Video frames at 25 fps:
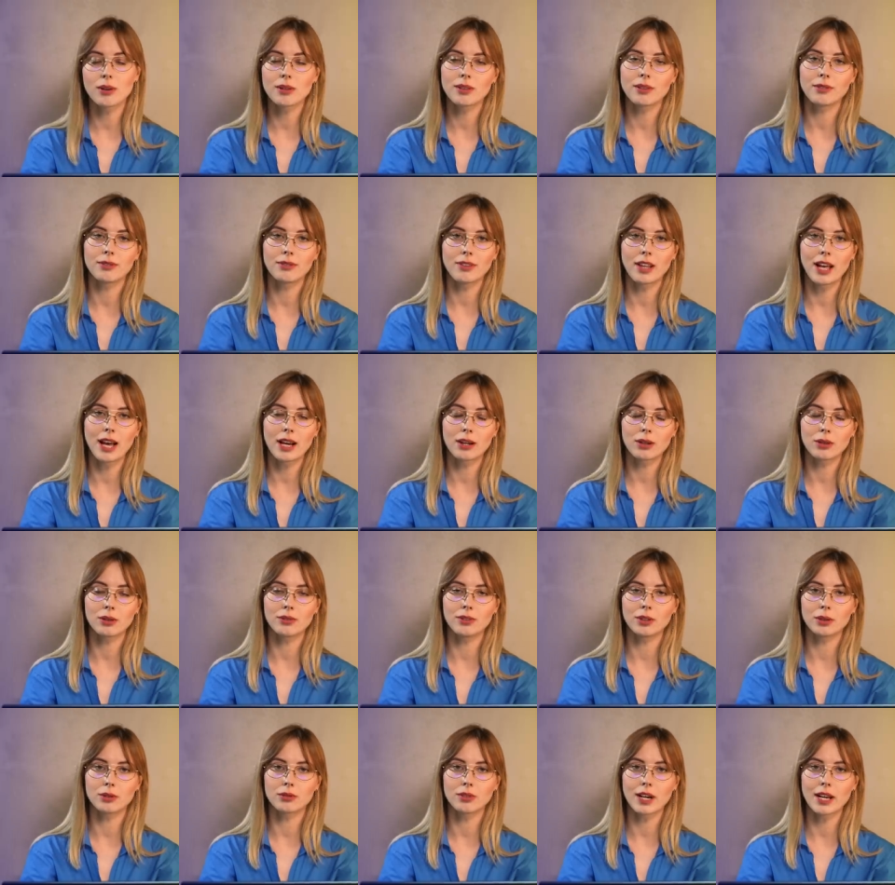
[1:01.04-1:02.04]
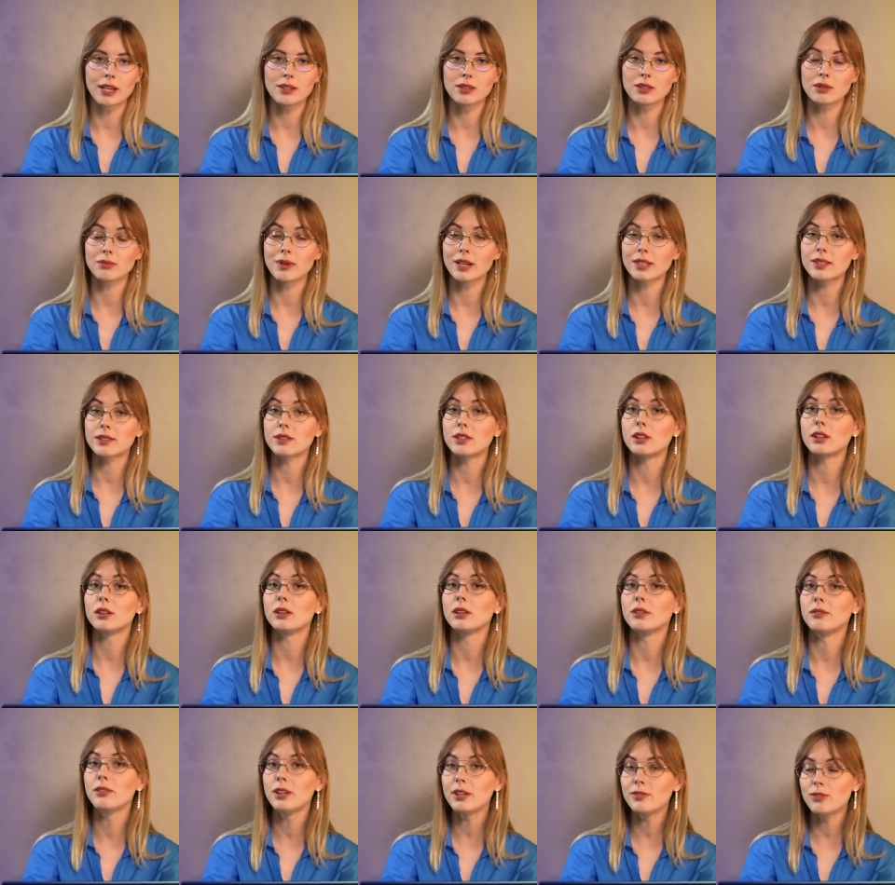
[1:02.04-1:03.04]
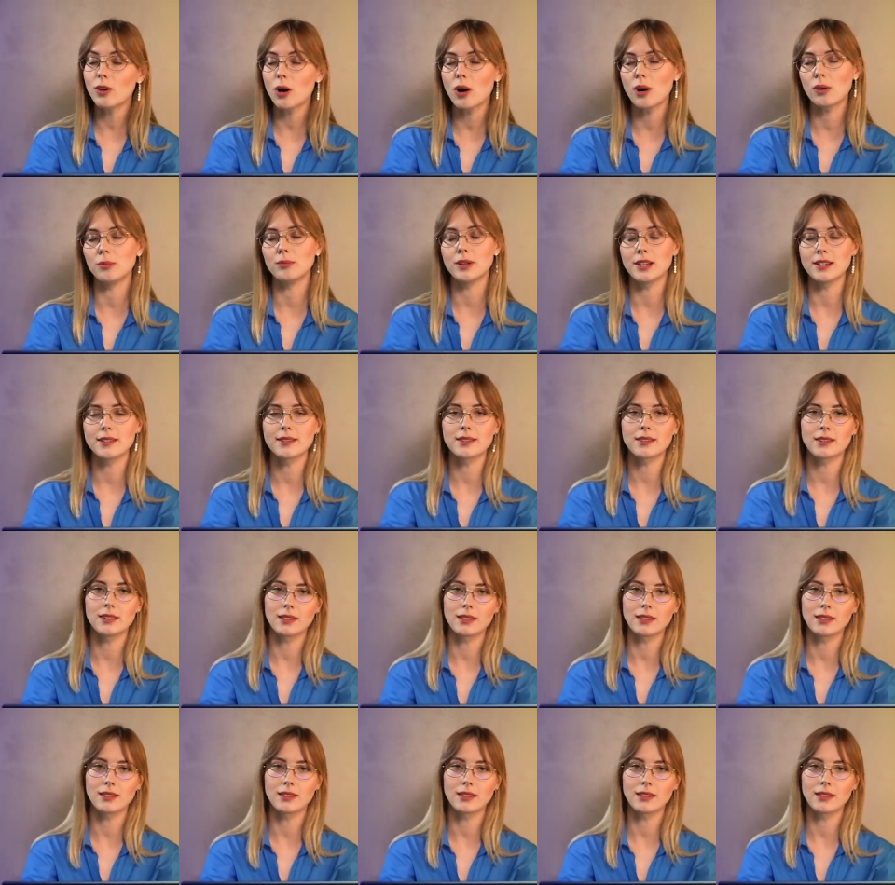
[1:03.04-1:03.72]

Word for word: on the flag of Ukraine's western Lviv Oblast